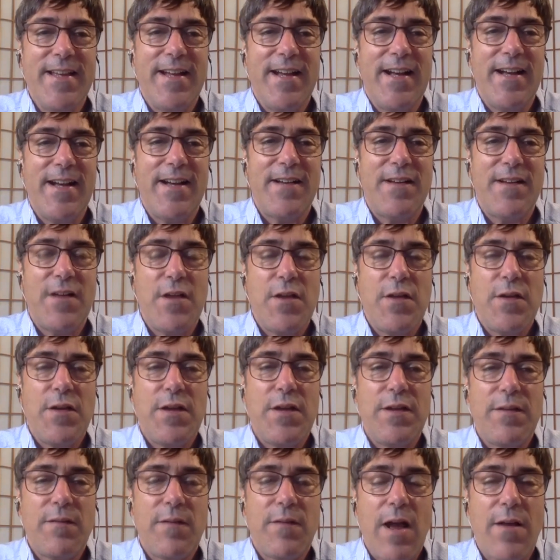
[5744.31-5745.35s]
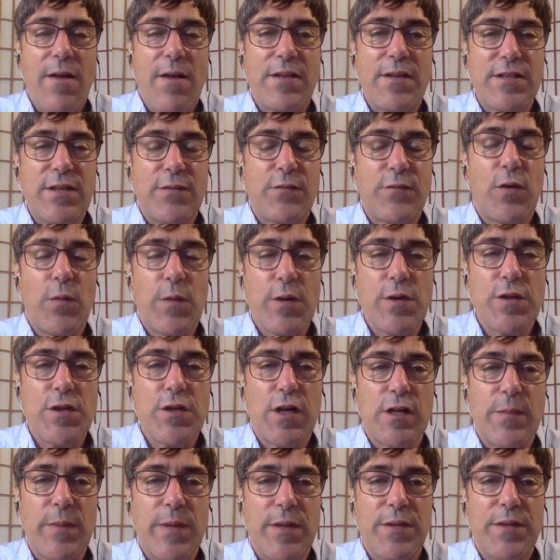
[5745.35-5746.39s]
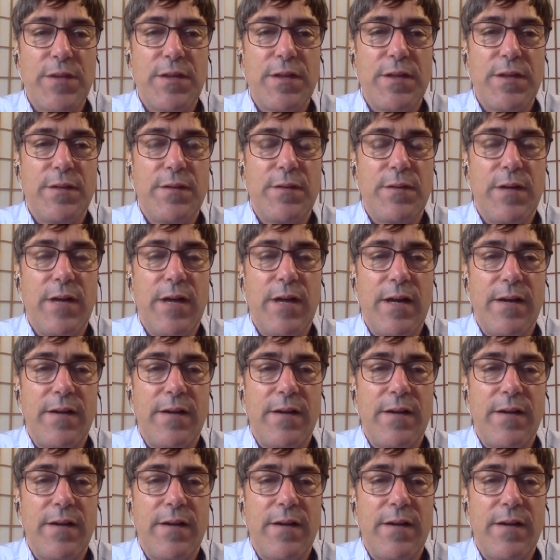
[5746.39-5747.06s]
I guess I've already talked about the